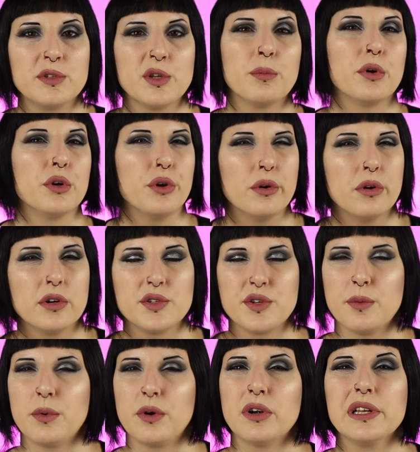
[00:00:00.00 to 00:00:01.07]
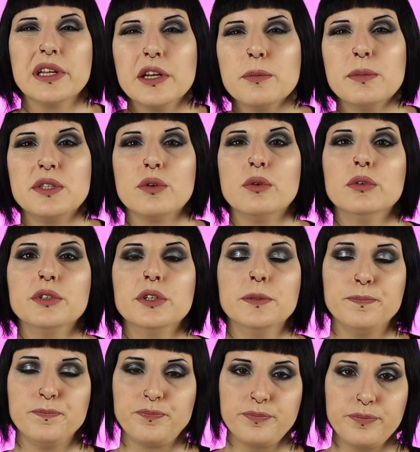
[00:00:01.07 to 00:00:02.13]
Some are younger, some are a little bit
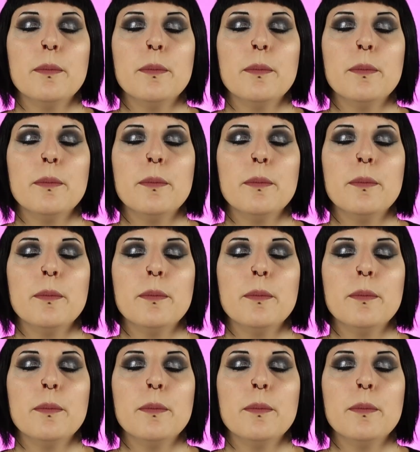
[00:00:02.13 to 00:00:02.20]
older.